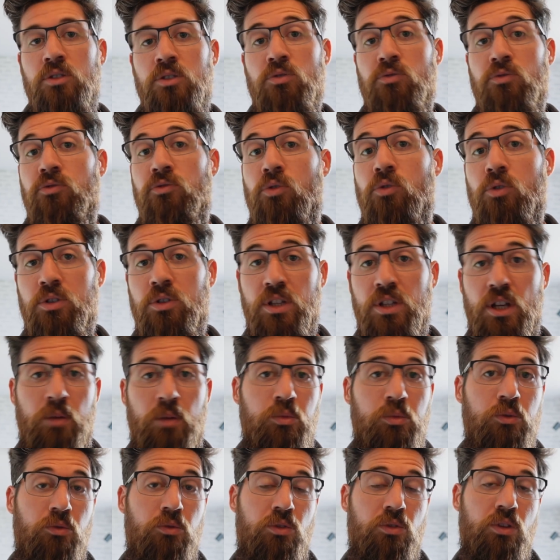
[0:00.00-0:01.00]
So for
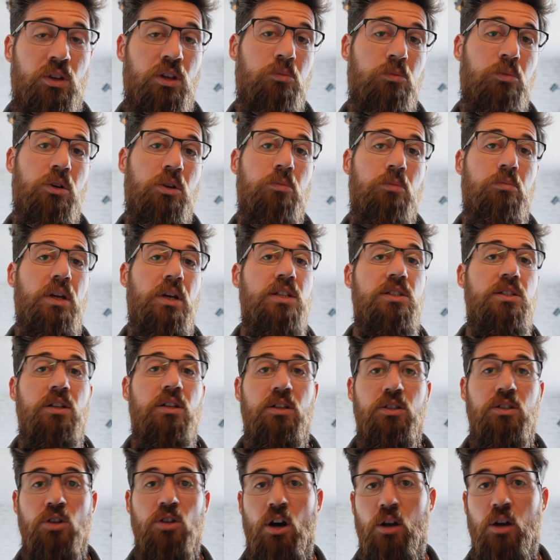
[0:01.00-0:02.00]
example, we're thinking about a
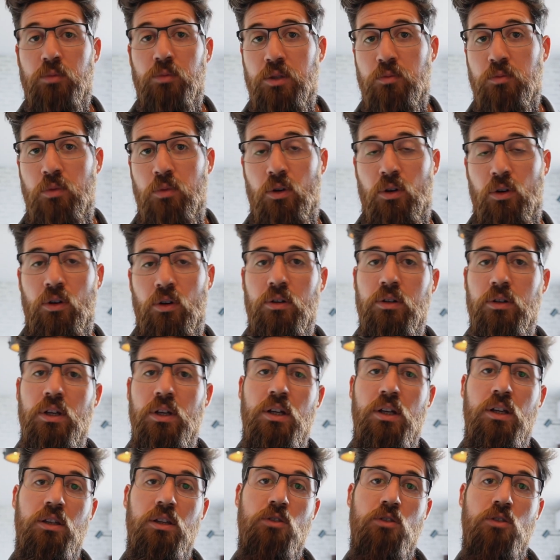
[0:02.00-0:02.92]
basic autonomous period.